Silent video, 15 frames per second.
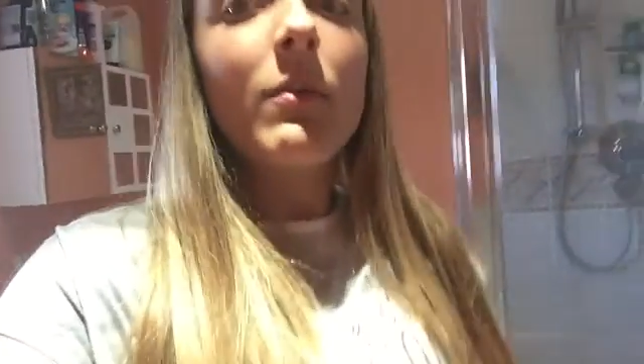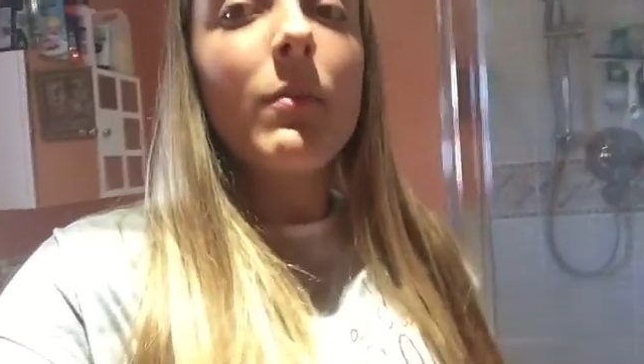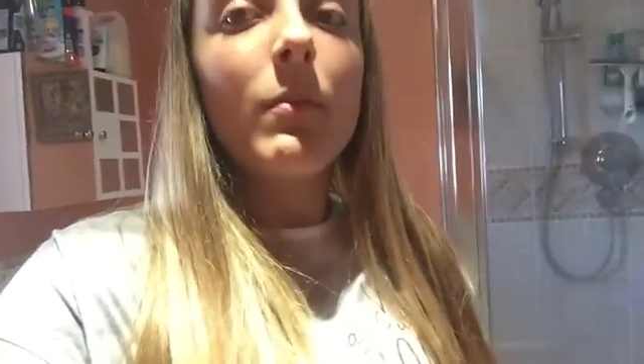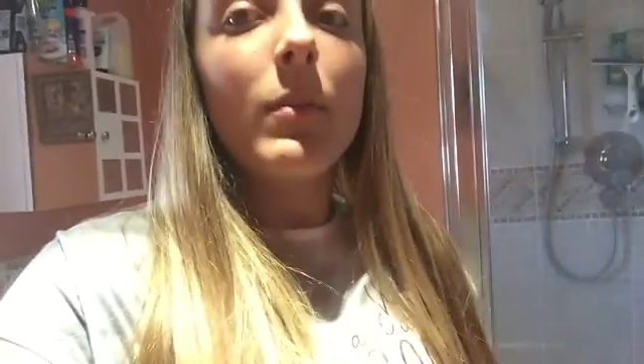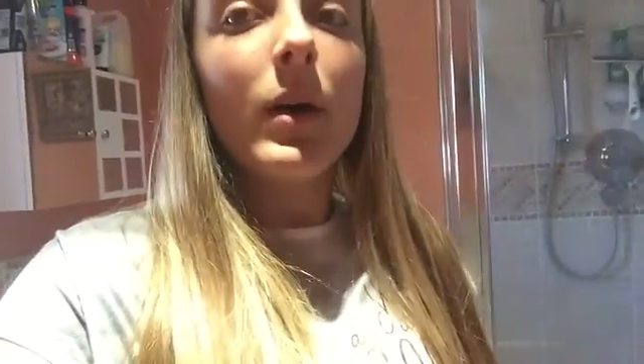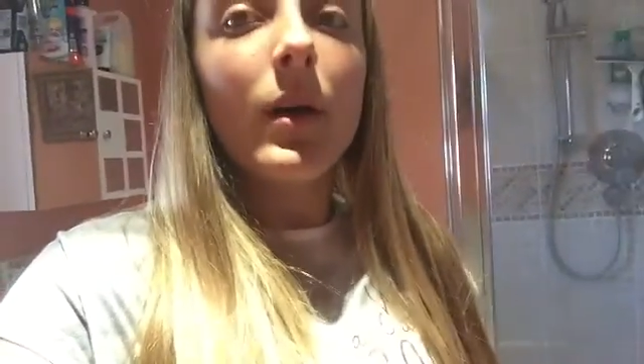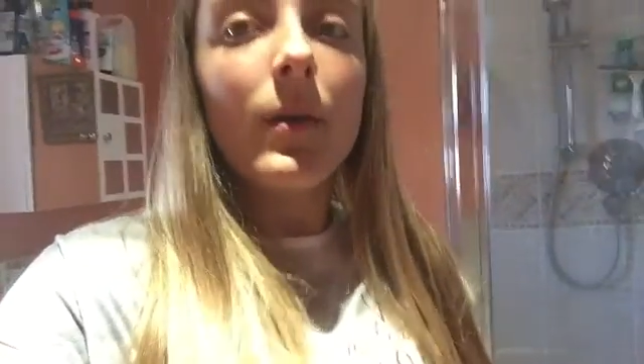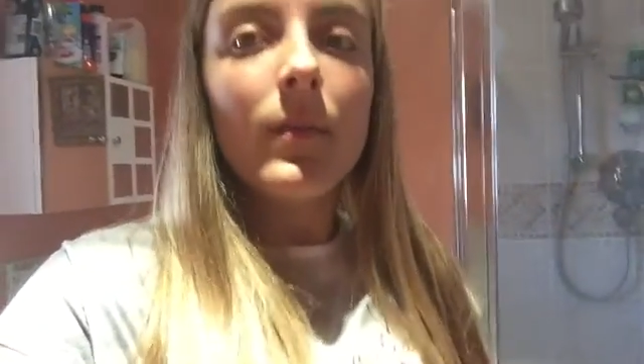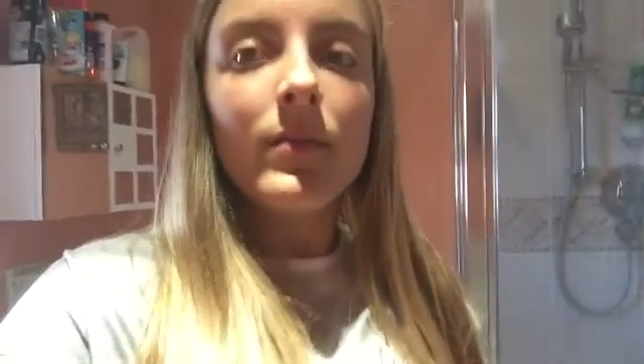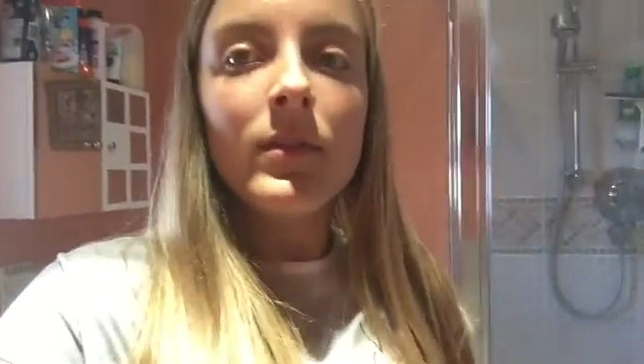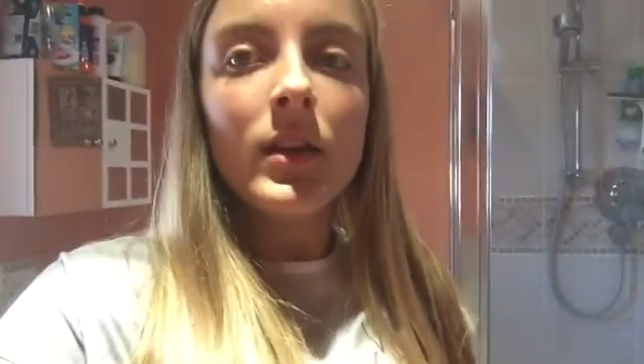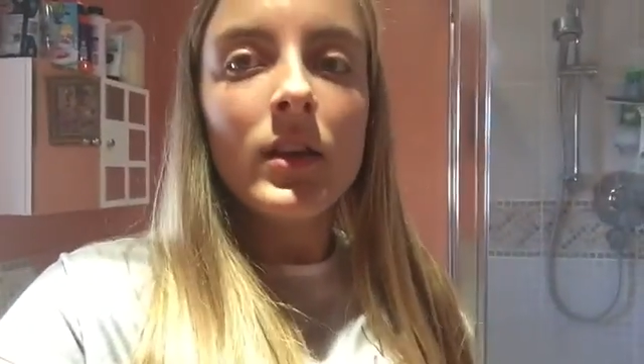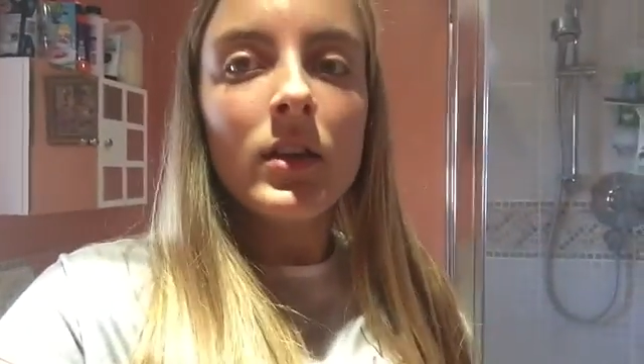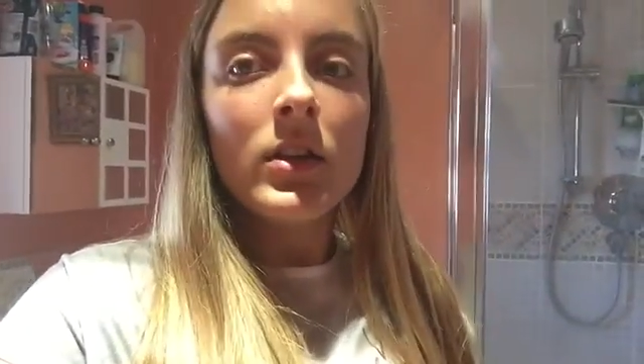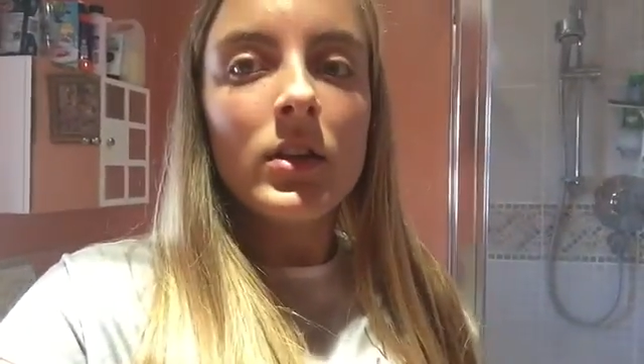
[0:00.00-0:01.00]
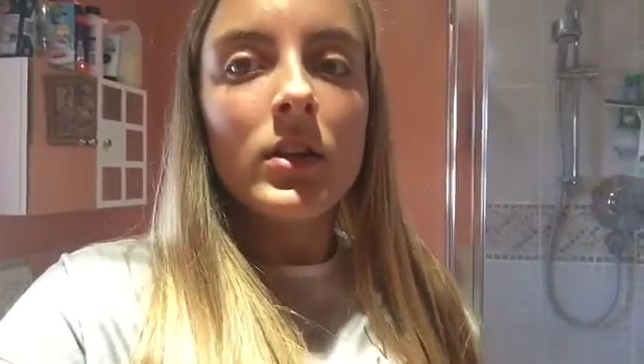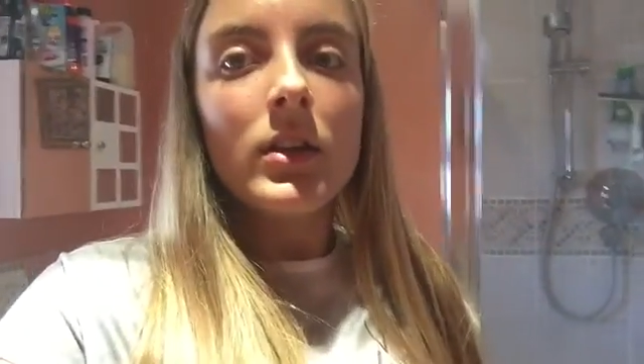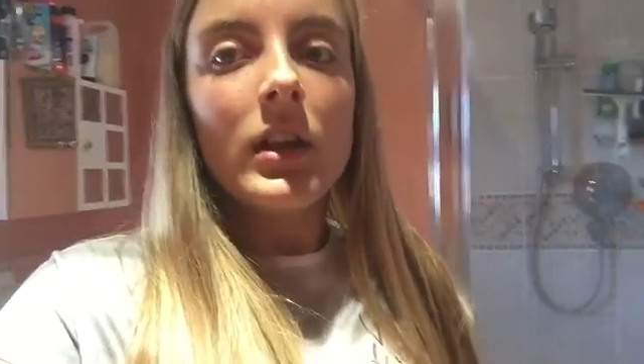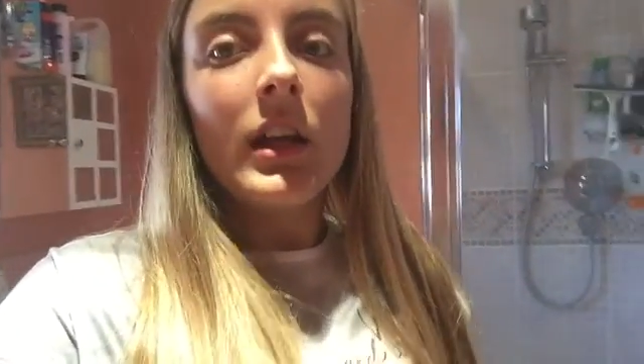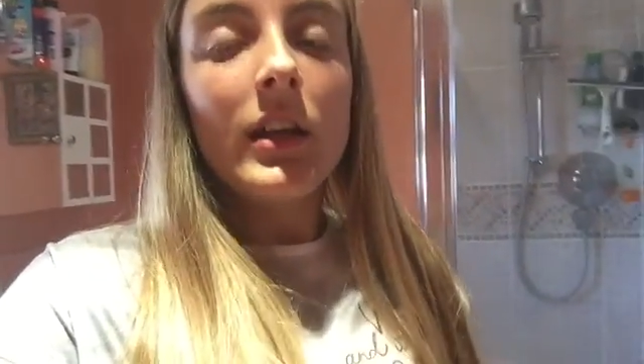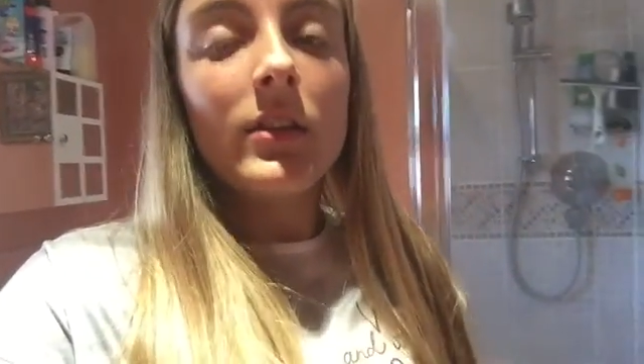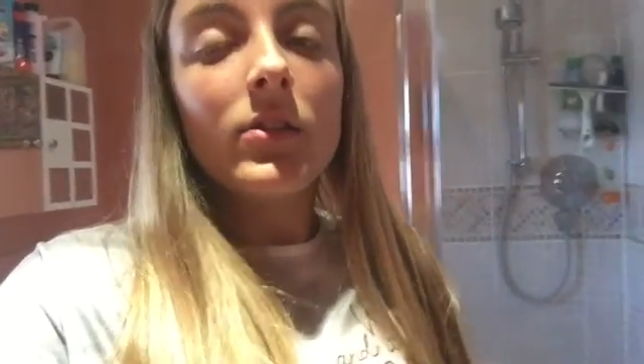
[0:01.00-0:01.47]
but
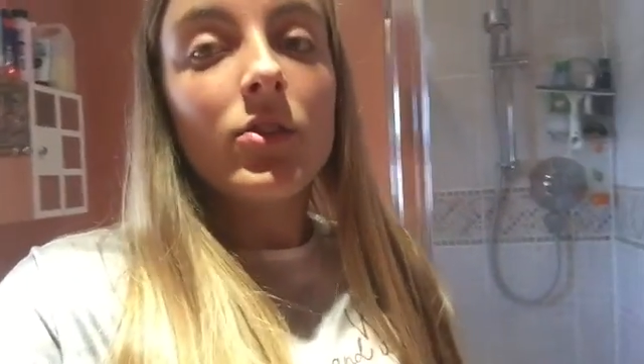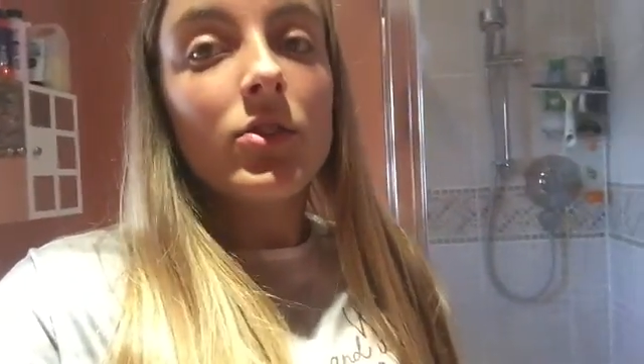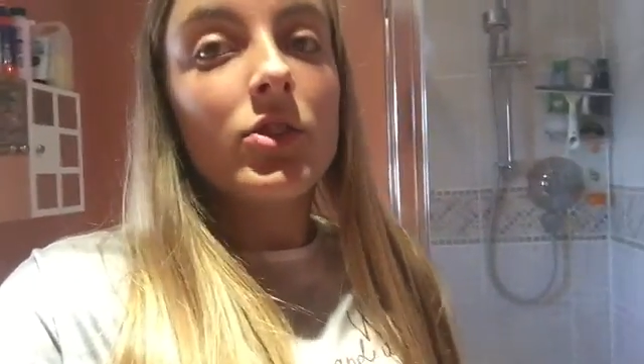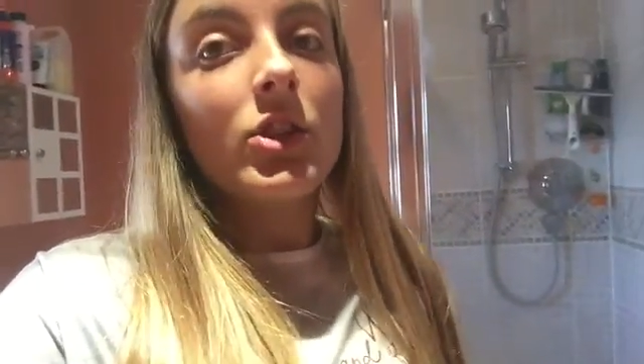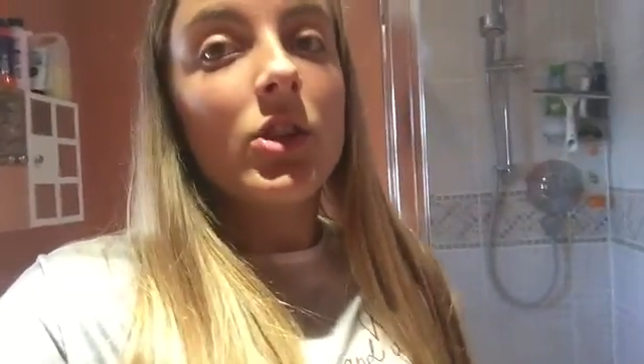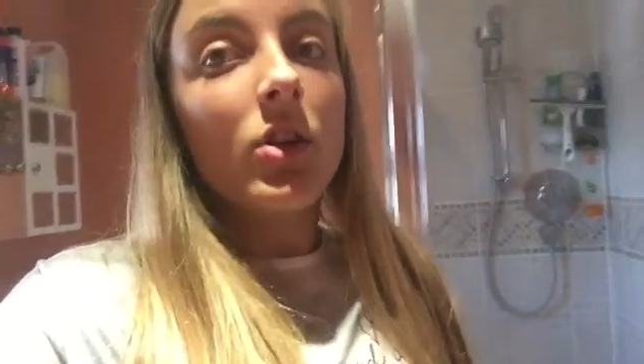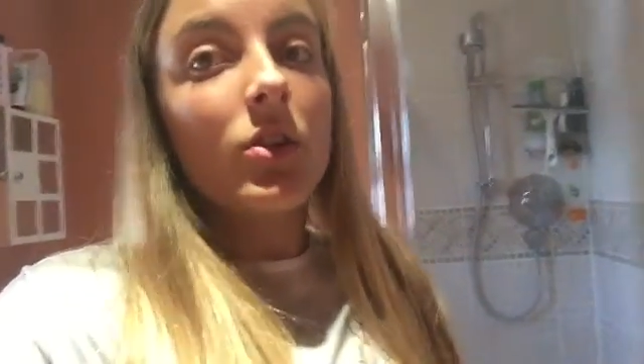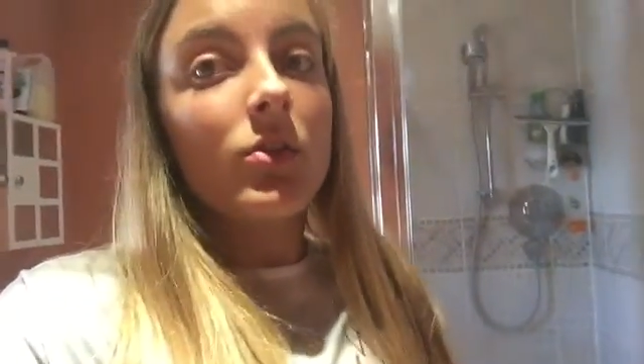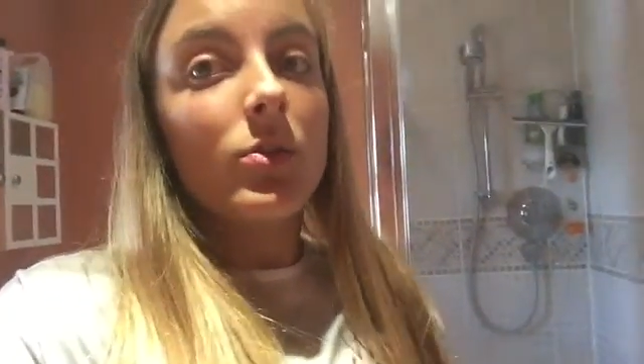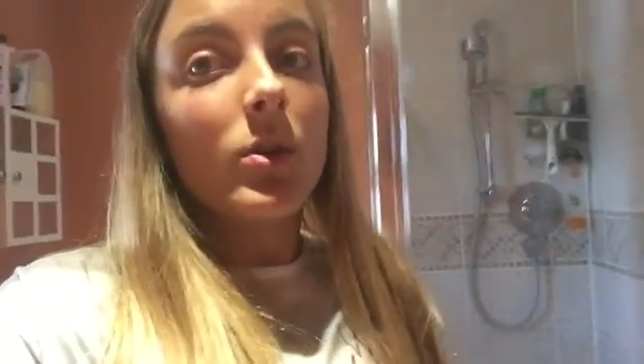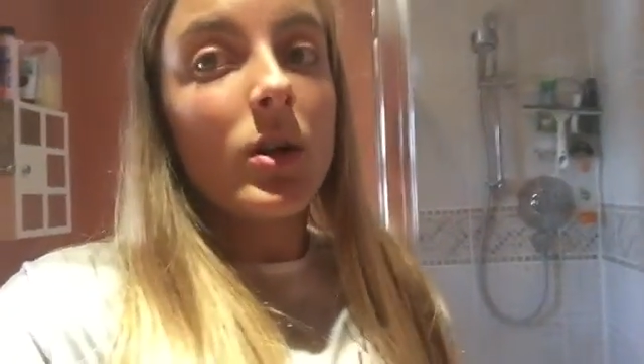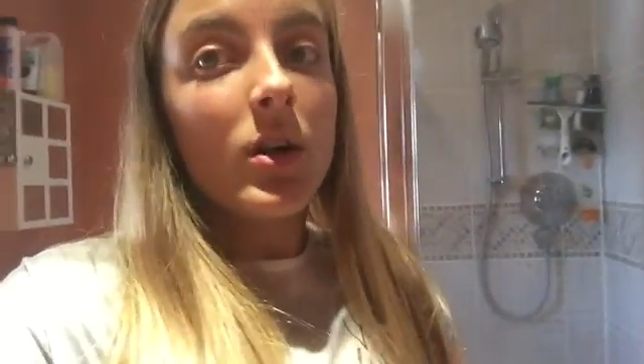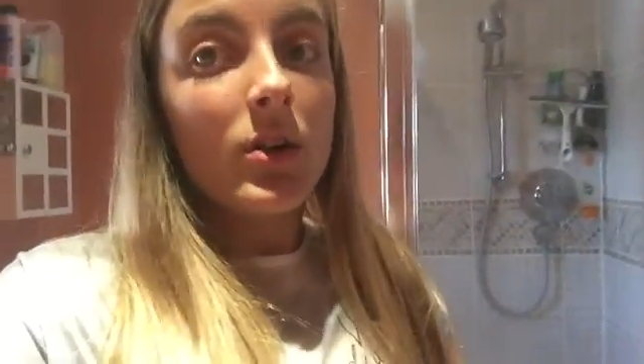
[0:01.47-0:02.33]
it's not that she can't do it.